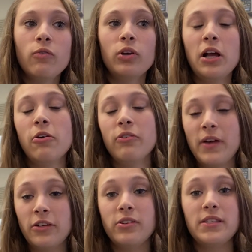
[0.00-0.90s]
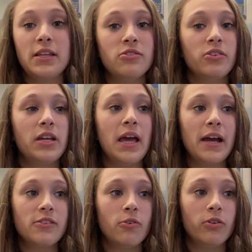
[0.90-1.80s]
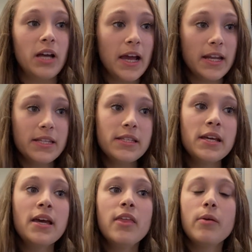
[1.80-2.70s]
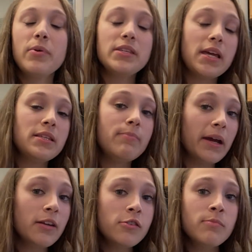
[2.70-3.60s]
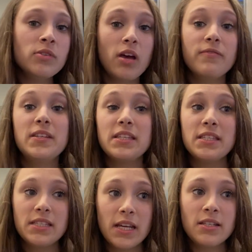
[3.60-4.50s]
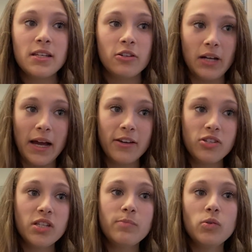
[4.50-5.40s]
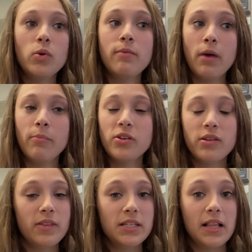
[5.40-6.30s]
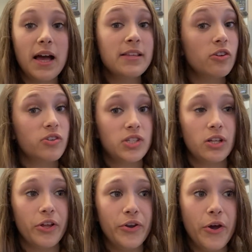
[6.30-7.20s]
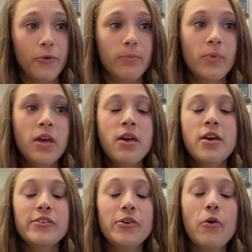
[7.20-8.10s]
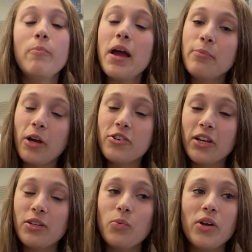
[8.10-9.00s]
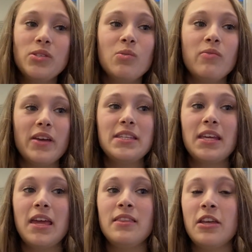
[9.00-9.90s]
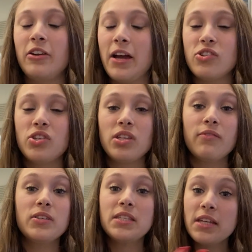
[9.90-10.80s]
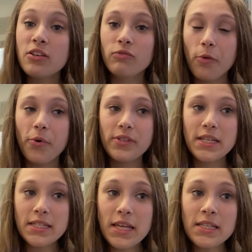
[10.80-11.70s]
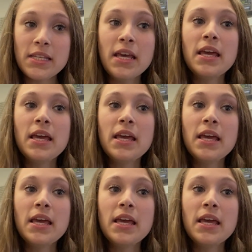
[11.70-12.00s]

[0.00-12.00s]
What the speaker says: for olfactory sensory axonal guidance, the precise mechanisms of distinct interactions between members of this class are still unknown. So my project was to investigate the interactions of distinct Robos and Slits